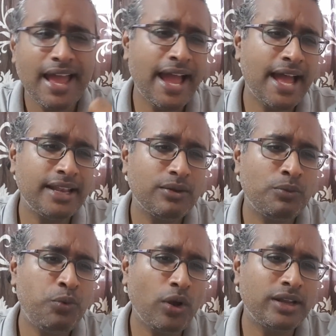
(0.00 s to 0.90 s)
And
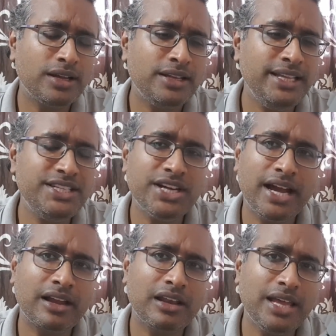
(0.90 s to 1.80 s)
what
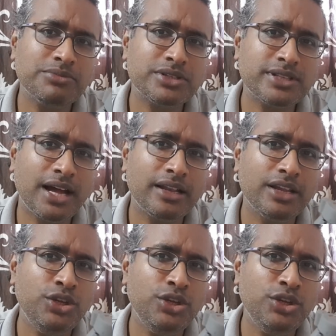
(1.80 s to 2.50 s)
DJI claims is that